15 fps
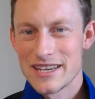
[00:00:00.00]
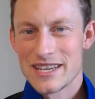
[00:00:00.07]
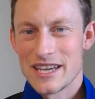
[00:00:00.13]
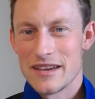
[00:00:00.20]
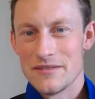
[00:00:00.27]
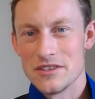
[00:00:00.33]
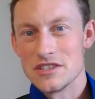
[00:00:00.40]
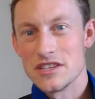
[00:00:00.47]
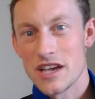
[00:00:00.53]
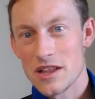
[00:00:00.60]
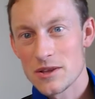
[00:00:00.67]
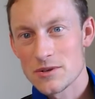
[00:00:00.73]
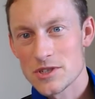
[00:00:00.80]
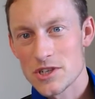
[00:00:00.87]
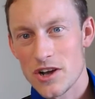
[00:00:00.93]
If it's
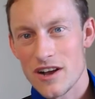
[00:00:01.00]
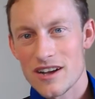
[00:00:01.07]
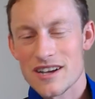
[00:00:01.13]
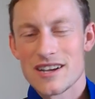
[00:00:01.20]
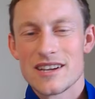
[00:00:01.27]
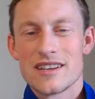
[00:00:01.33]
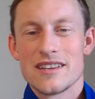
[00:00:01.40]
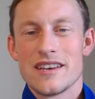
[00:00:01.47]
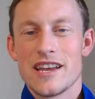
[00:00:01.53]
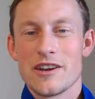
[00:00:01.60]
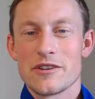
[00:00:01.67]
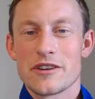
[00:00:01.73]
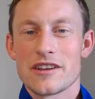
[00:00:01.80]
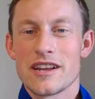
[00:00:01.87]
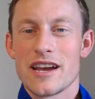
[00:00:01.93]
yellow chalk, now
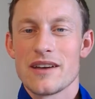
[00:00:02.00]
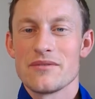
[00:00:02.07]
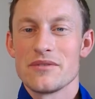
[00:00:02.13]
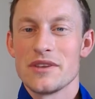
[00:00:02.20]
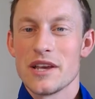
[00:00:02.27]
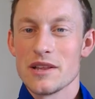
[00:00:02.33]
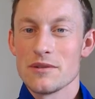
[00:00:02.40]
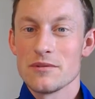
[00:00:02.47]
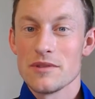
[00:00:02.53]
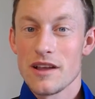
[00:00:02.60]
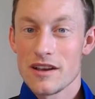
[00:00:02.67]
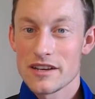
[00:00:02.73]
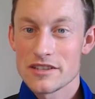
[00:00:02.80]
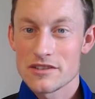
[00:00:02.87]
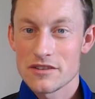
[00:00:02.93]
you're going to have yellow
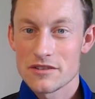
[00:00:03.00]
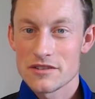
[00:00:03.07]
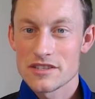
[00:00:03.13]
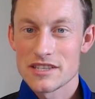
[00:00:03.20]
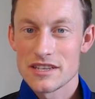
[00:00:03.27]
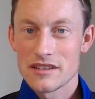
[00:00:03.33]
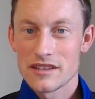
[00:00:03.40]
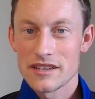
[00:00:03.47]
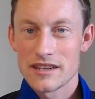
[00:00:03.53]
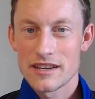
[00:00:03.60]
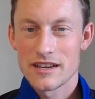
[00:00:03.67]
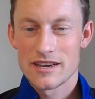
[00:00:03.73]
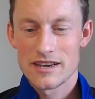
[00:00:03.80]
lines on your ceiling.